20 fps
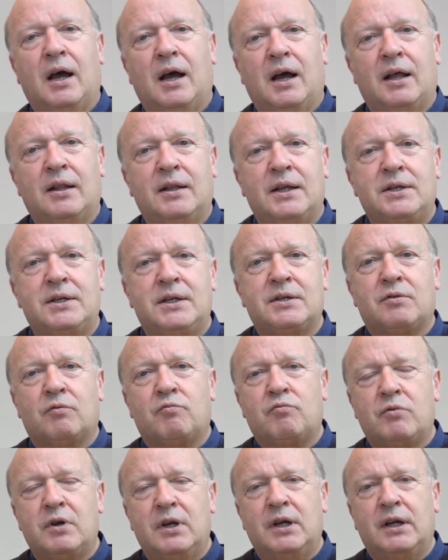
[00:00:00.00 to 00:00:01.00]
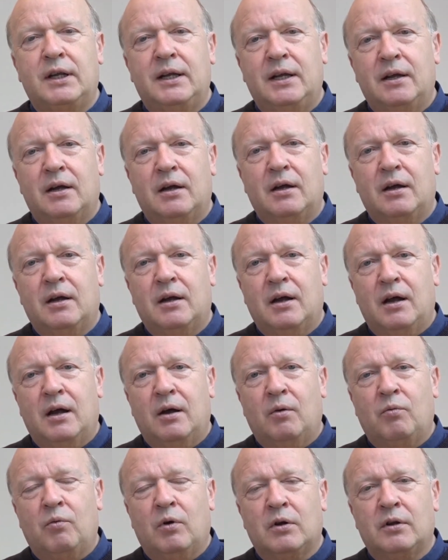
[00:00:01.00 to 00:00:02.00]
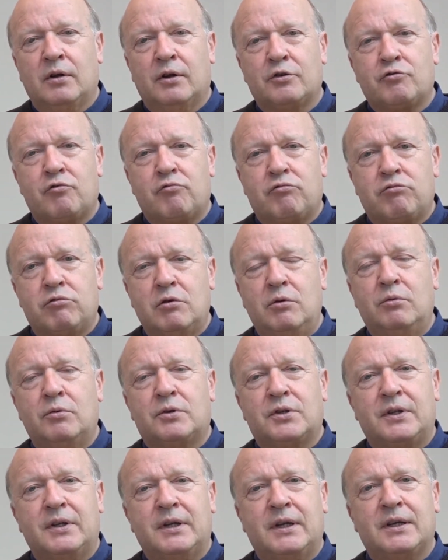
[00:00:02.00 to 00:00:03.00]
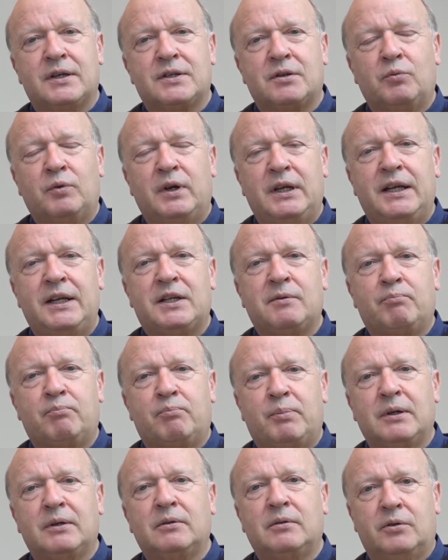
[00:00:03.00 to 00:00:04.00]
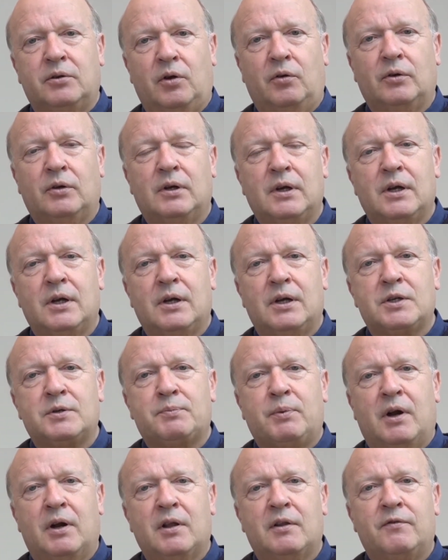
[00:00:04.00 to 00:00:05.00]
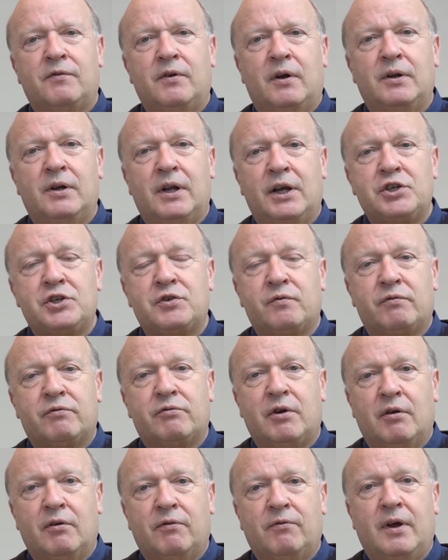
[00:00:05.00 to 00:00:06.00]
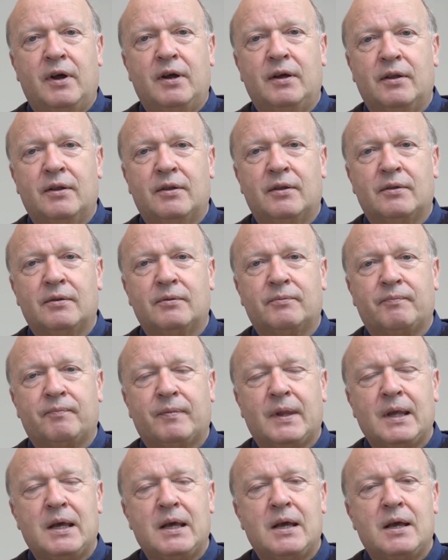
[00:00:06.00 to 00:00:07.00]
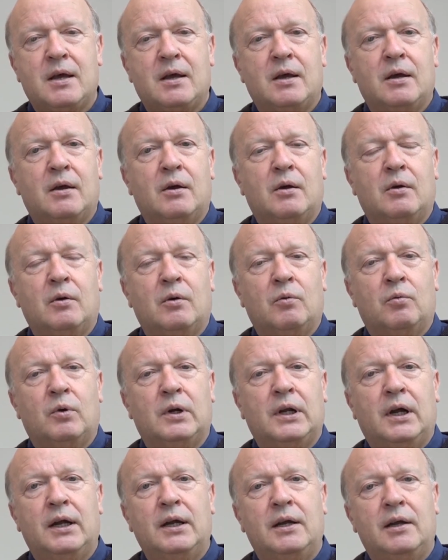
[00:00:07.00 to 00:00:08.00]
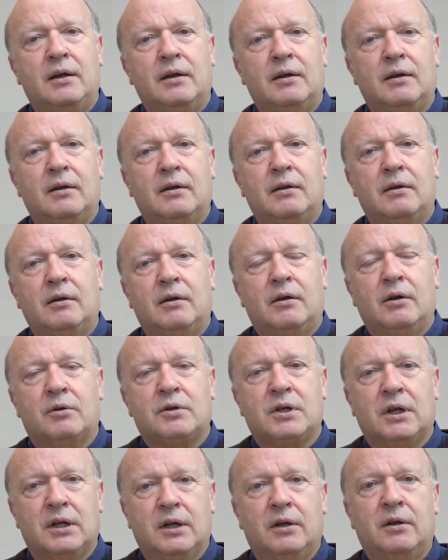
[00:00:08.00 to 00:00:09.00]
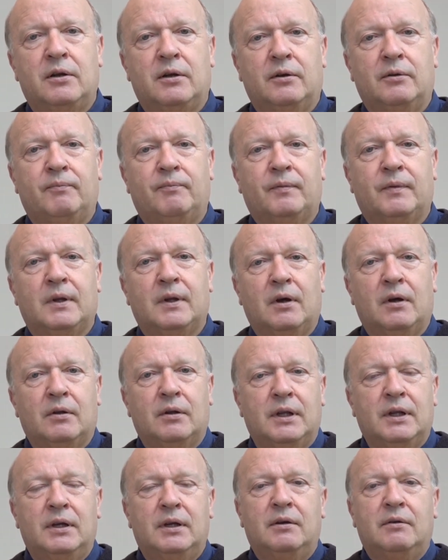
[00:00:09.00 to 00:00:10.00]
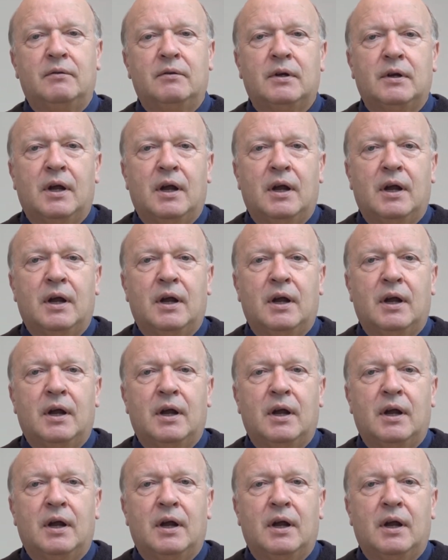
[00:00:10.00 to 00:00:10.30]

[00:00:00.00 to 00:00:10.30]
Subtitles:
And this is really one of those root things that we need to build on as part of the foundation for our faith. When I go to London on the